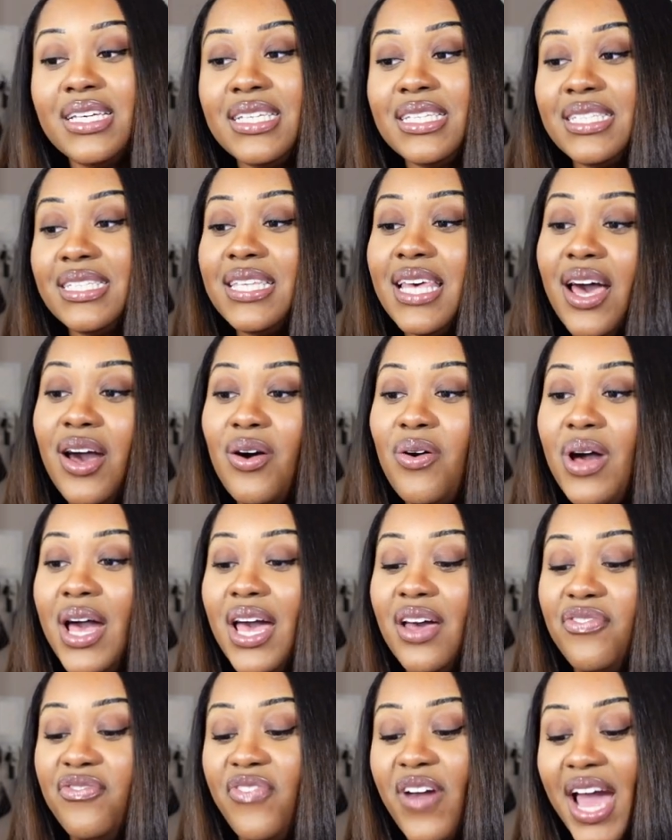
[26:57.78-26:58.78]
So
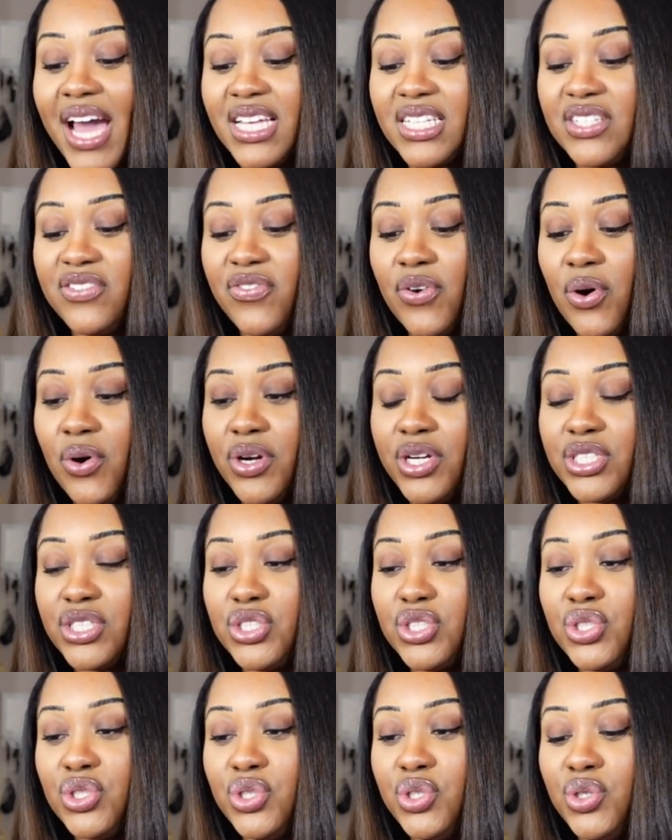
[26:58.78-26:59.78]
fast forward
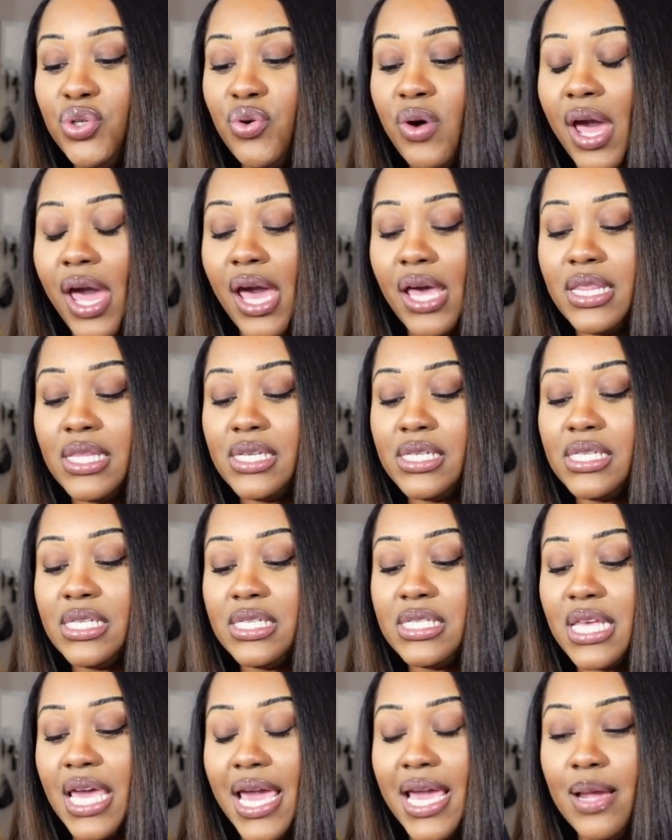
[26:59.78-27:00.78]
to, this
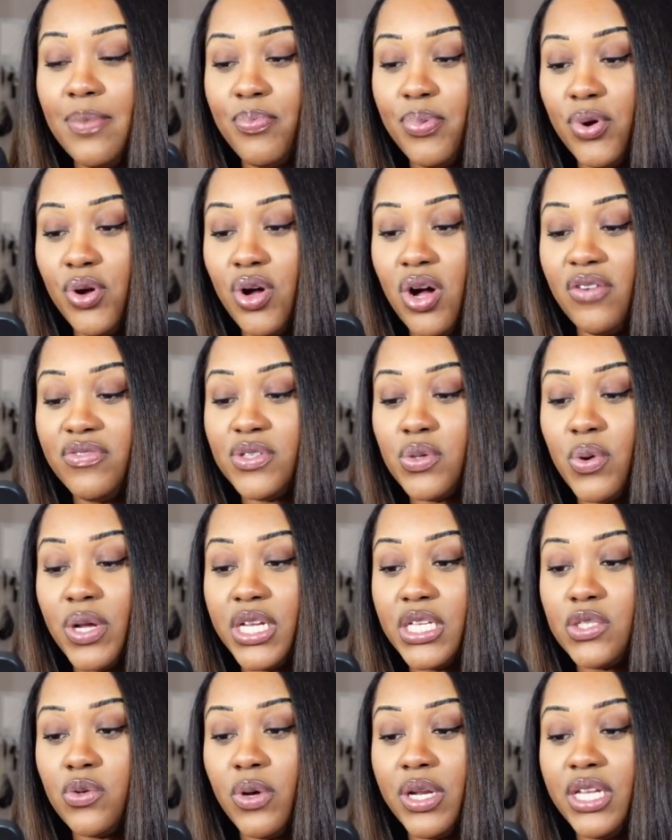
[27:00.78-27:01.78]
is April of
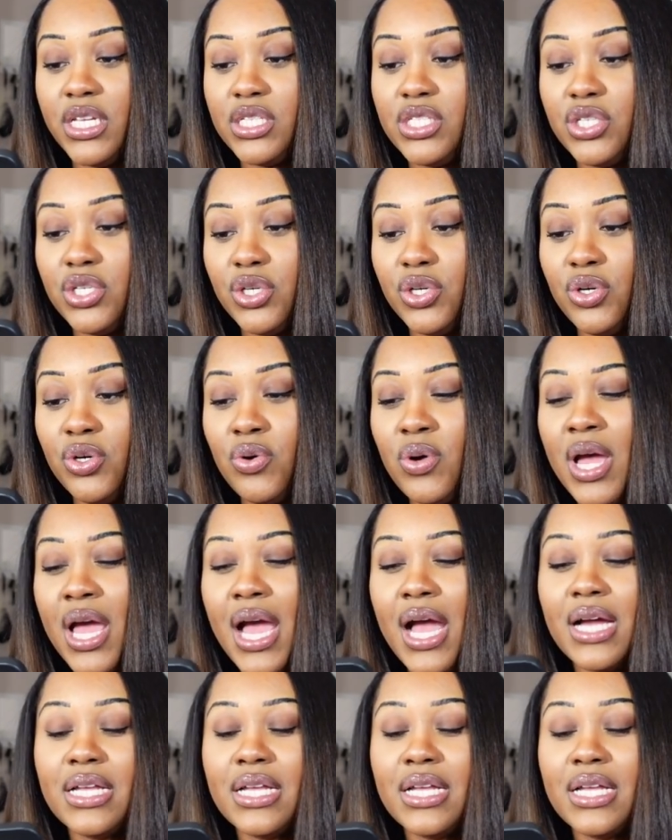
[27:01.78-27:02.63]
2022.